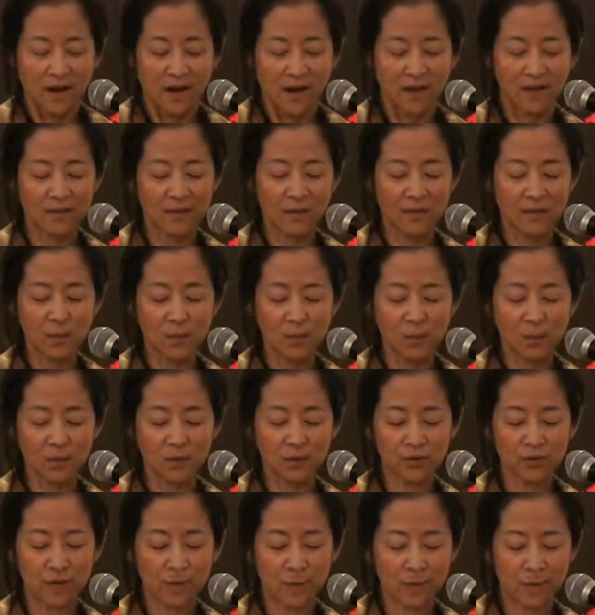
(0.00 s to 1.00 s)
And then he
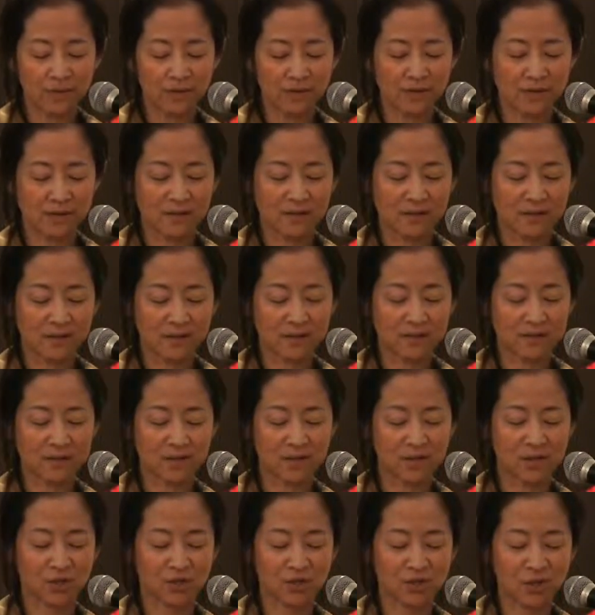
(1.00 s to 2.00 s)
rolled up his sleeves
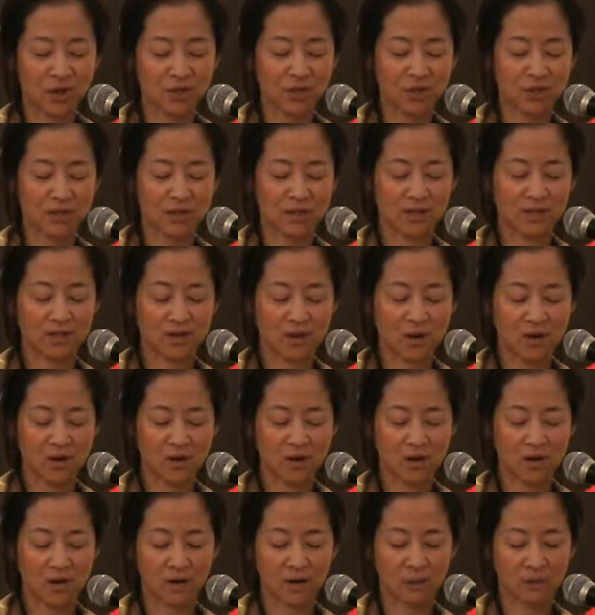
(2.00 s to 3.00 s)
to show us his
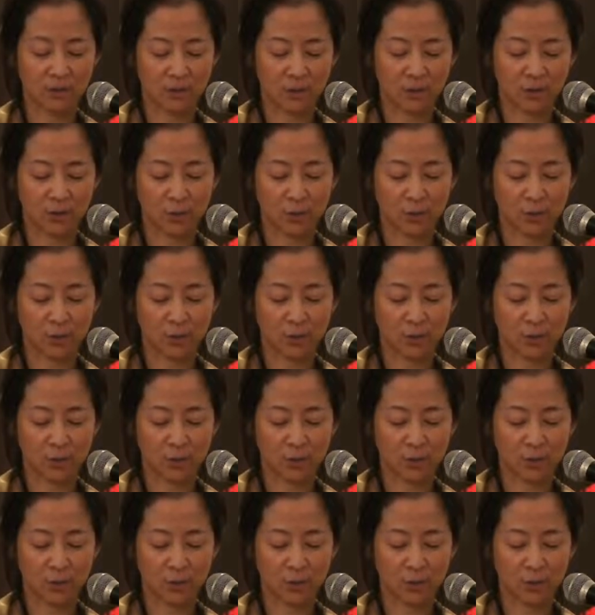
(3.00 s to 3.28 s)
arms,